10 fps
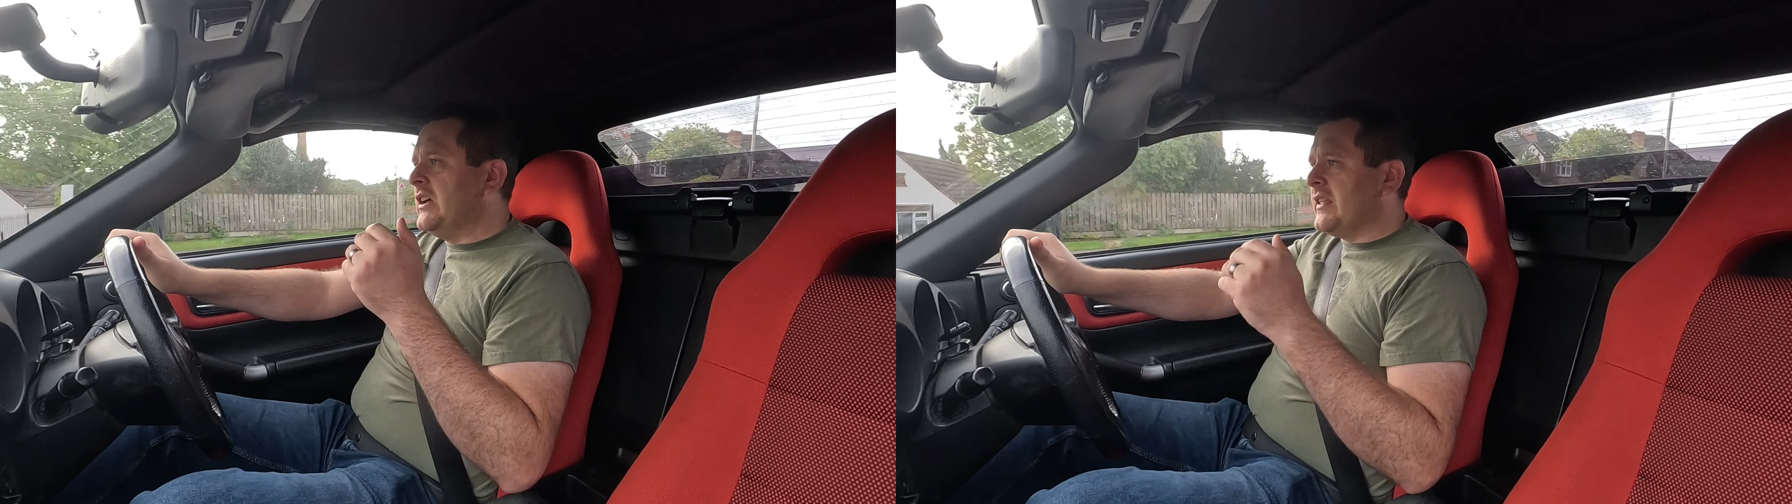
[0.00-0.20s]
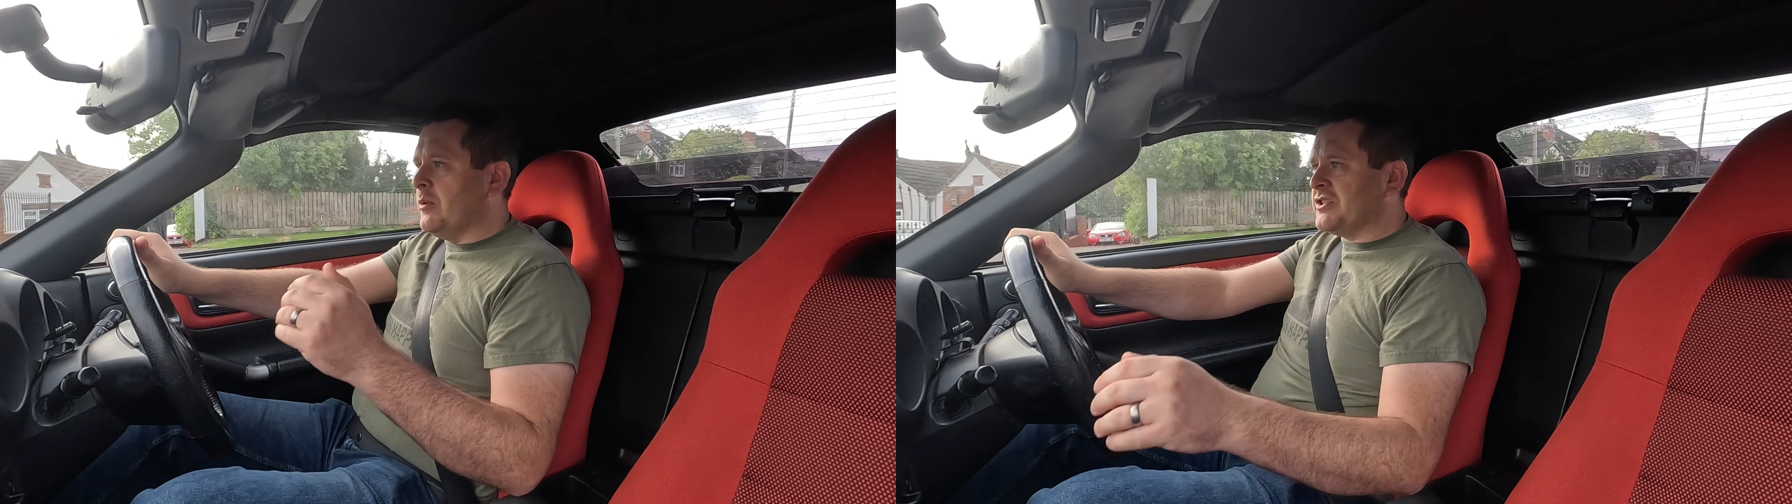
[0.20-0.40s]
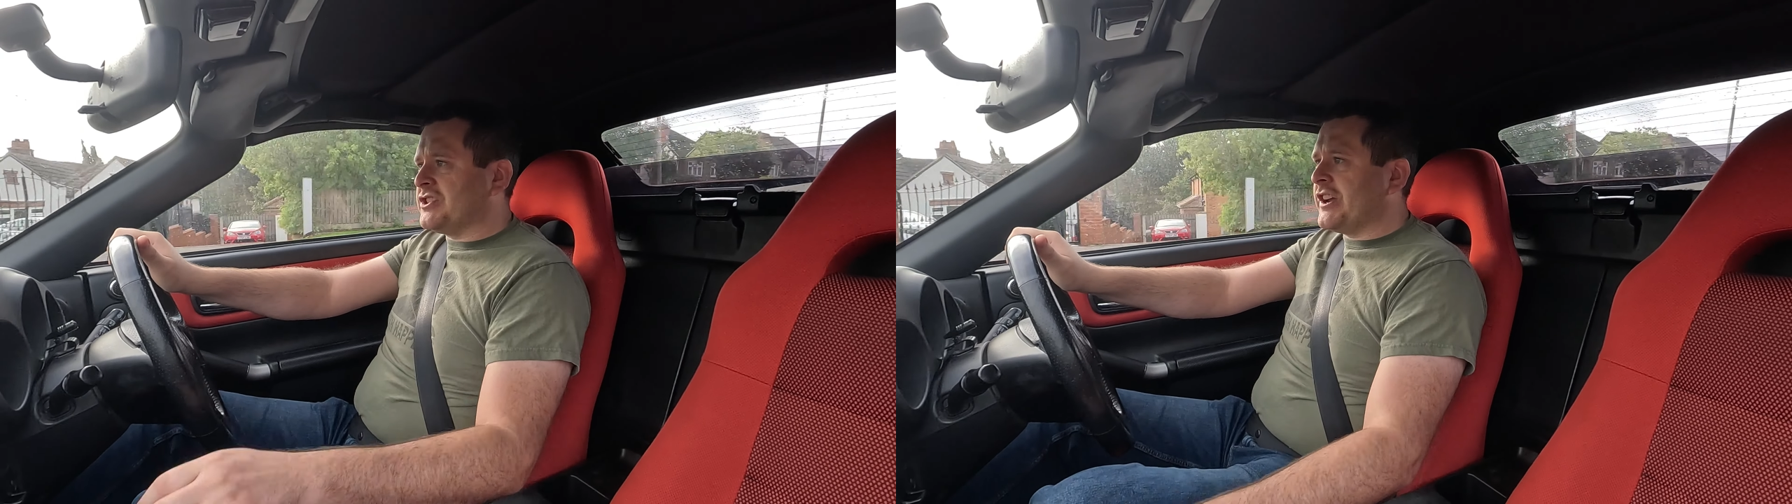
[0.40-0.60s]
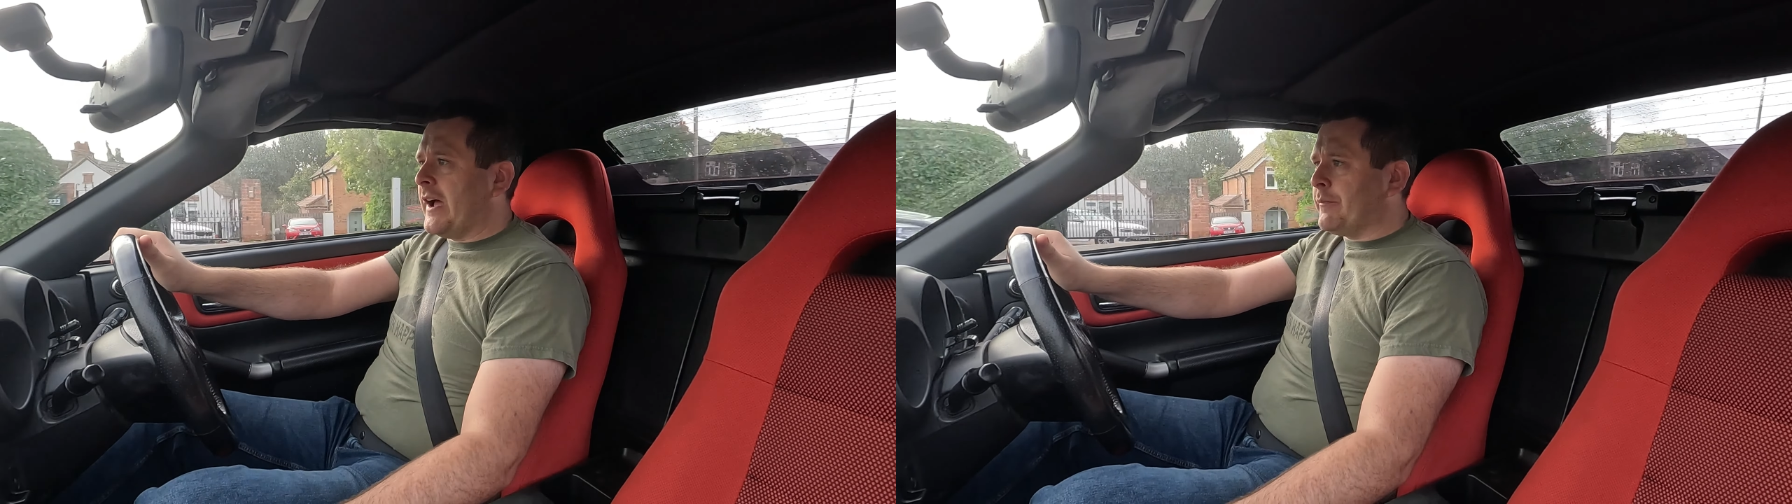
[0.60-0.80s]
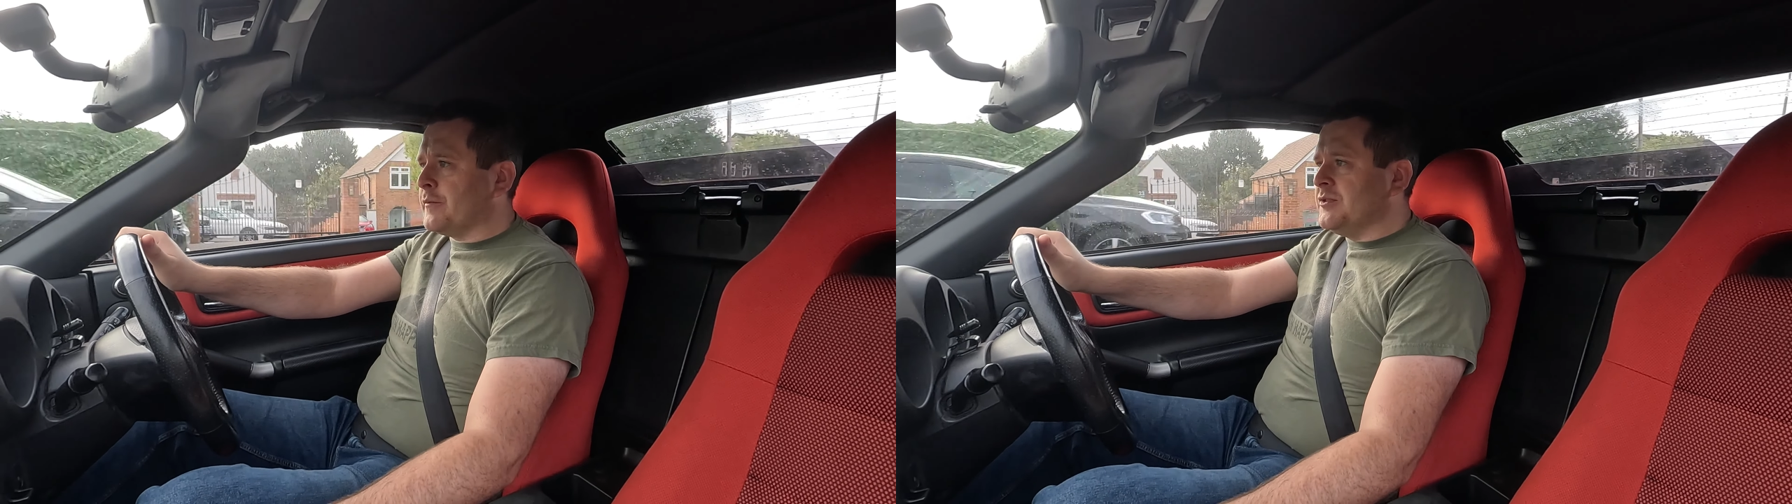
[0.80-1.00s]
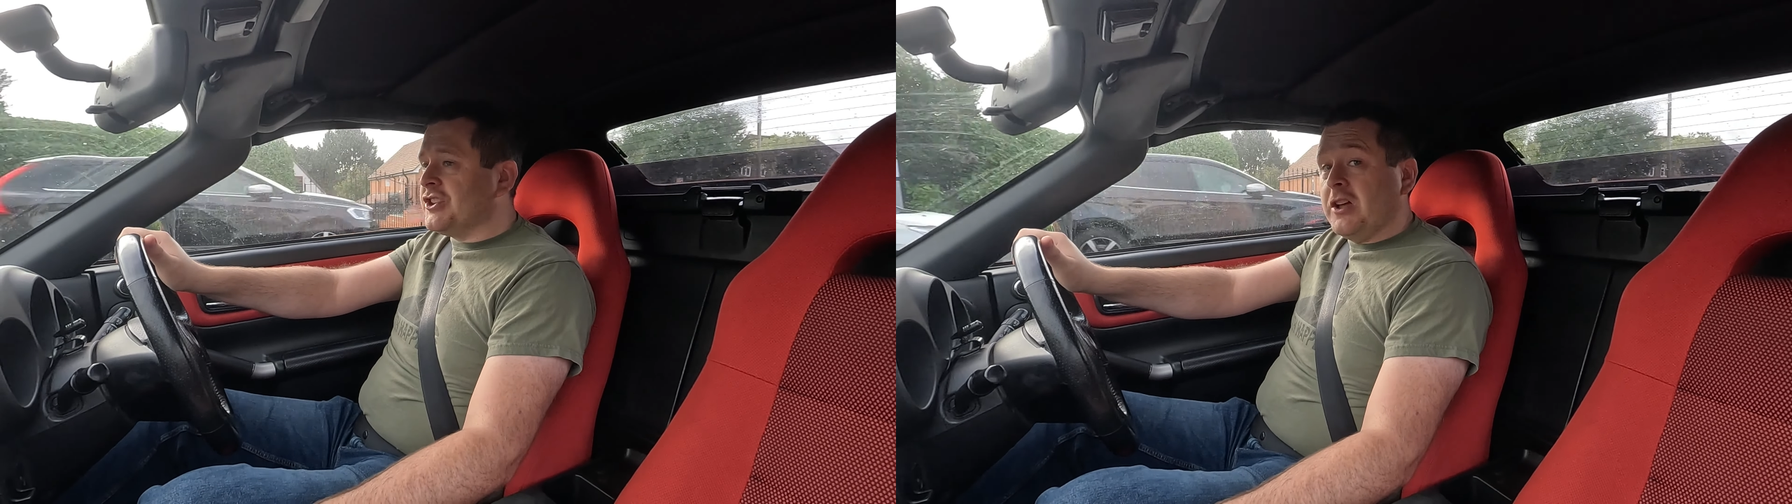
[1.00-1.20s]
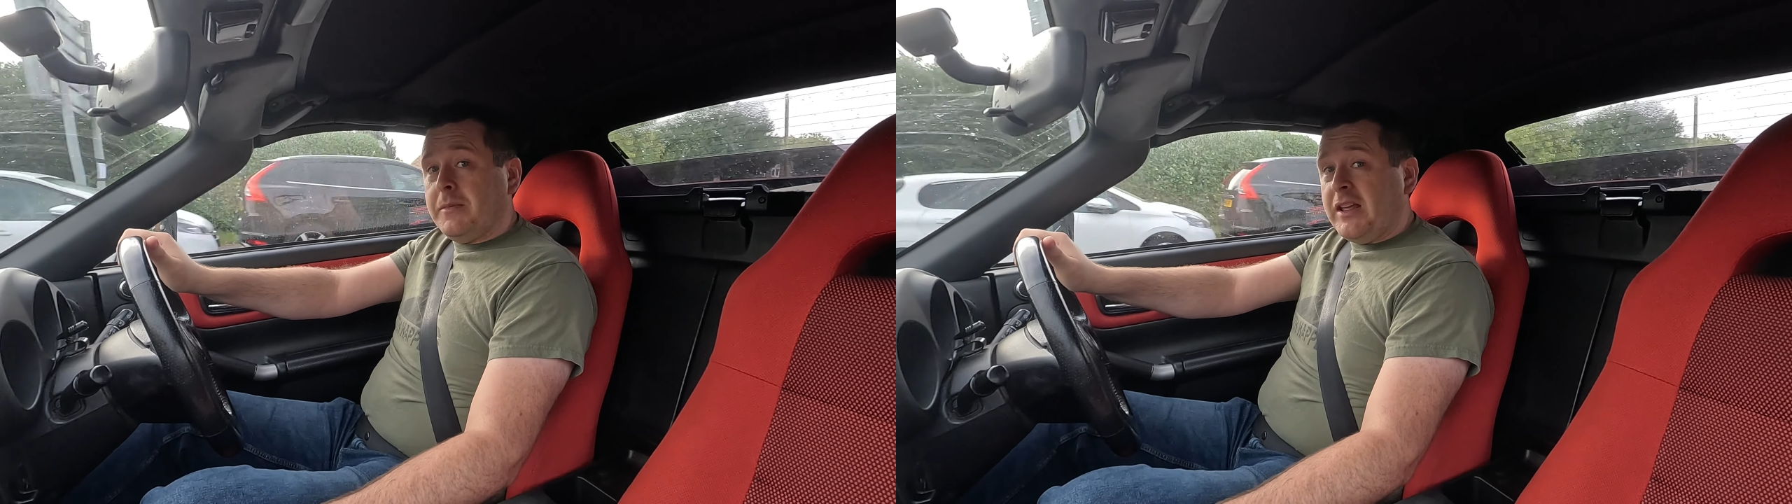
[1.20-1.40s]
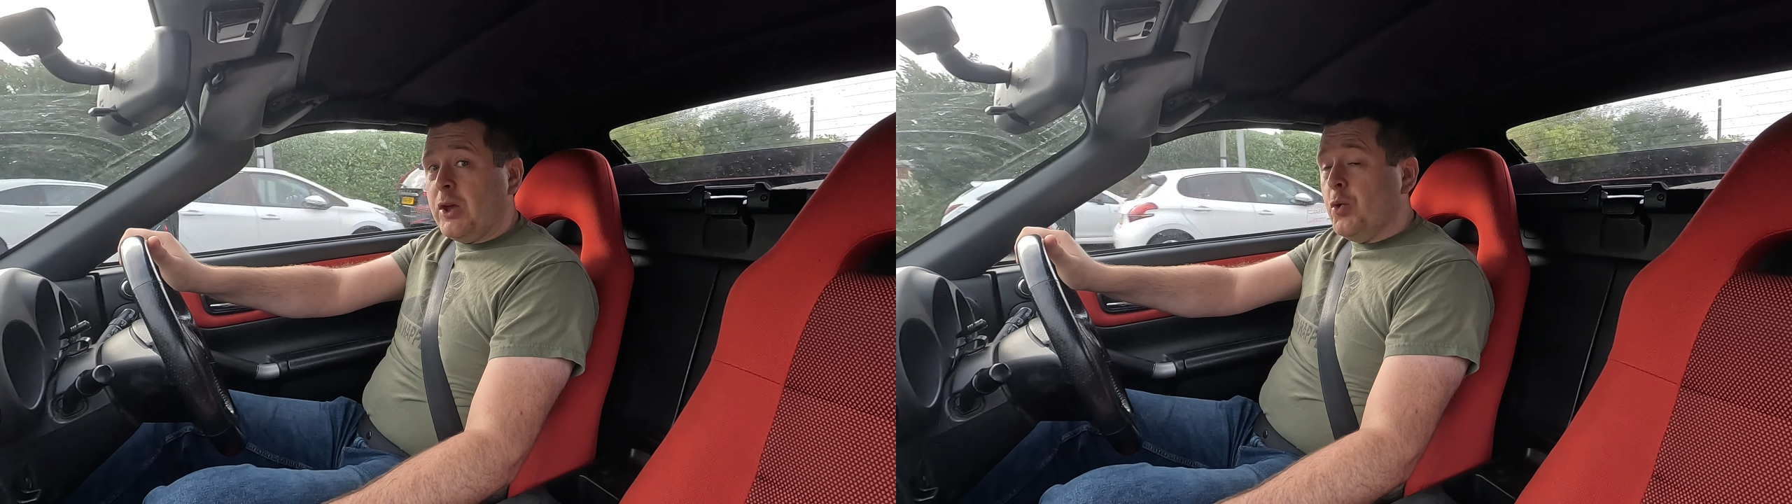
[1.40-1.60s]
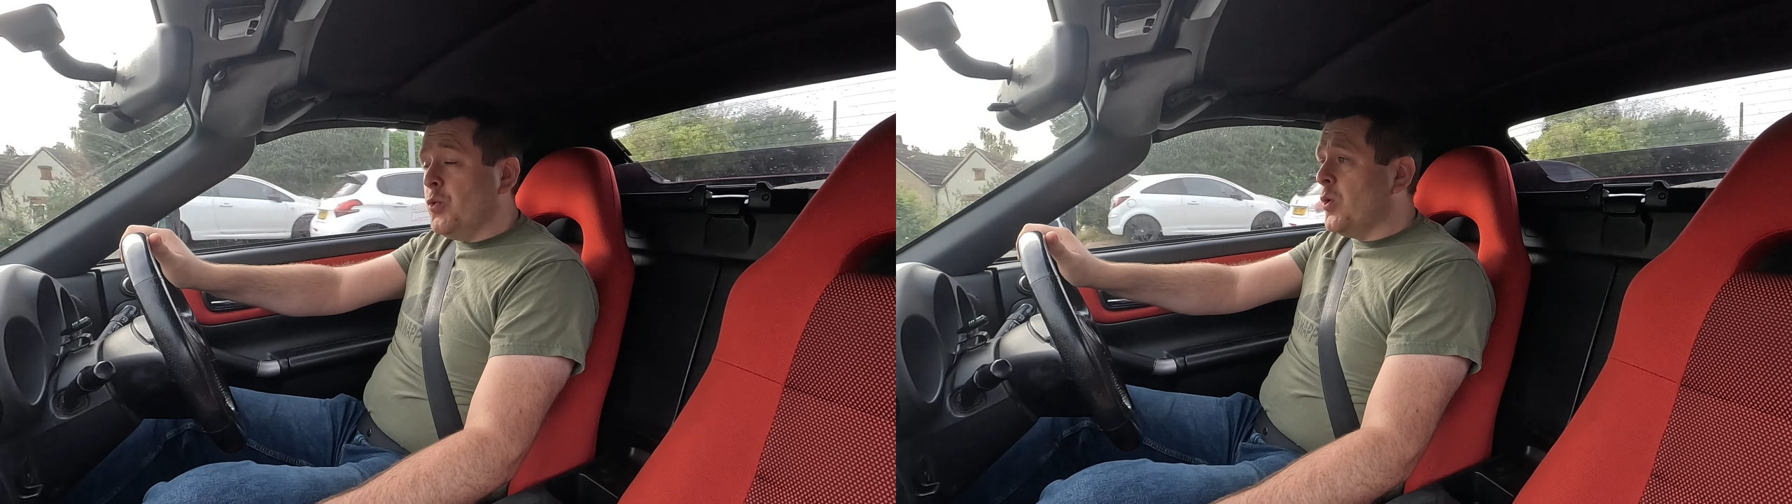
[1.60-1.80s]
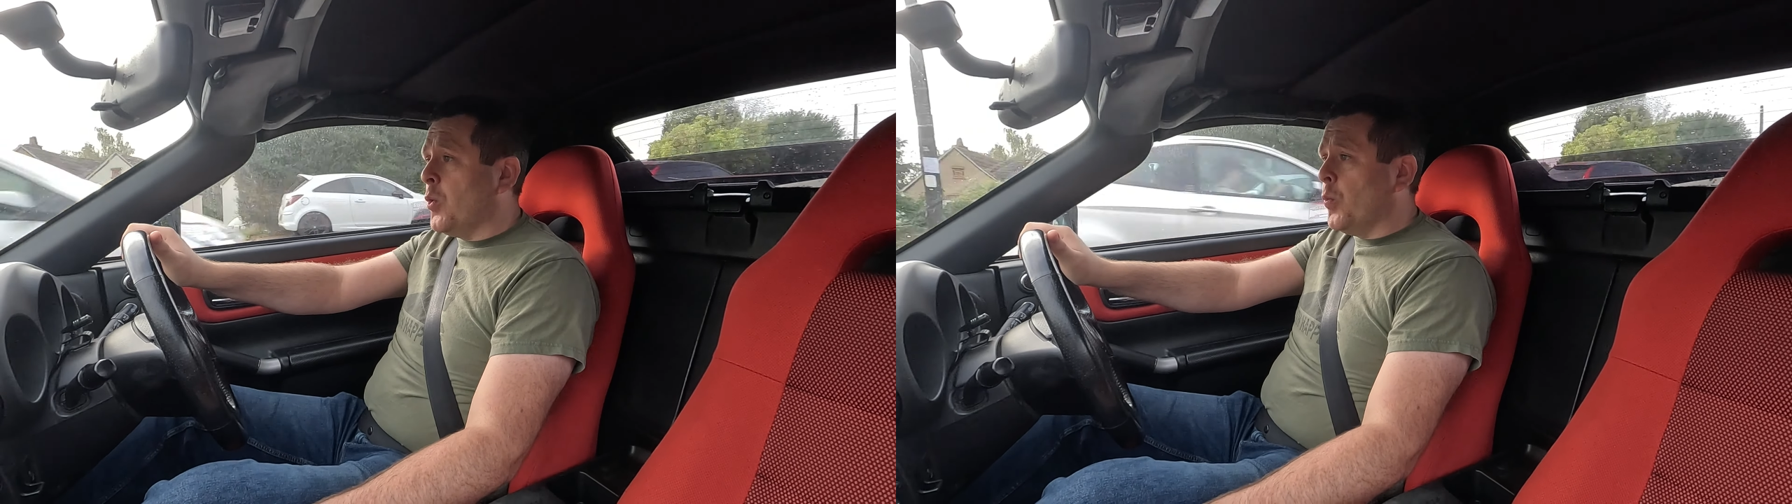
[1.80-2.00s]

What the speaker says: there was a chap from Germany who